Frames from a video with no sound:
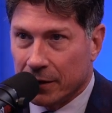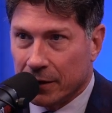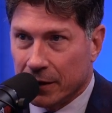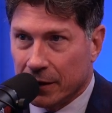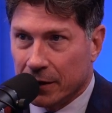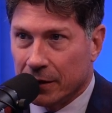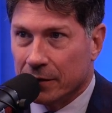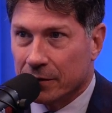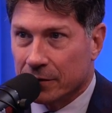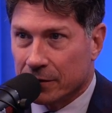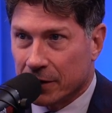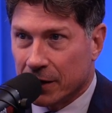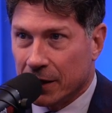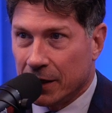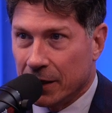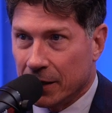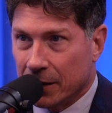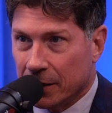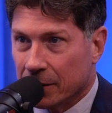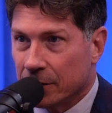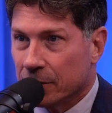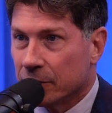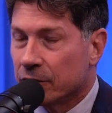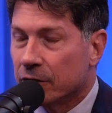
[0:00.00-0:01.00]
is key,
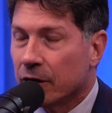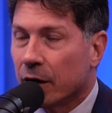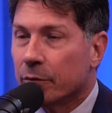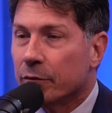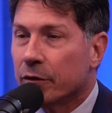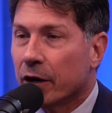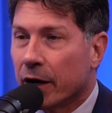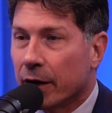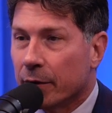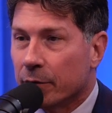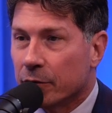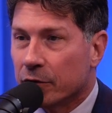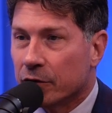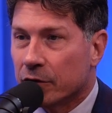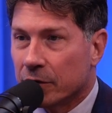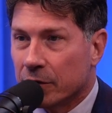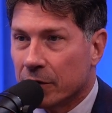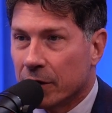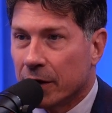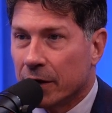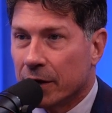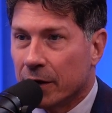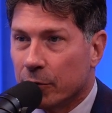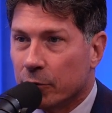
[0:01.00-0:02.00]
because sometimes
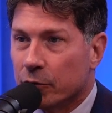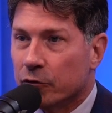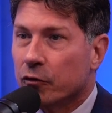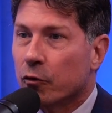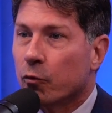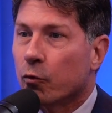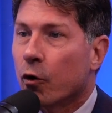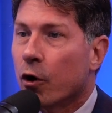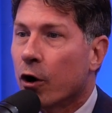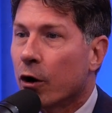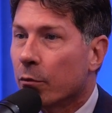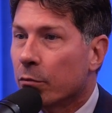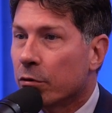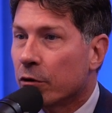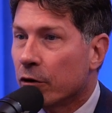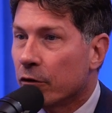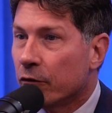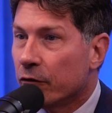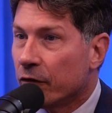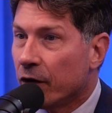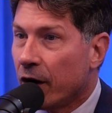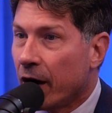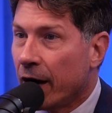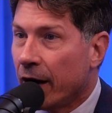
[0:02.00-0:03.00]
it was the wrong
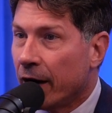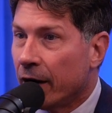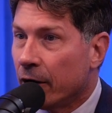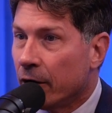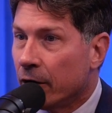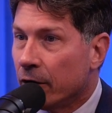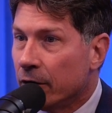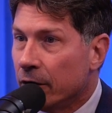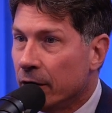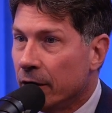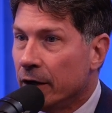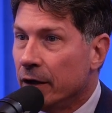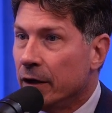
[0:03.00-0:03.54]
profile,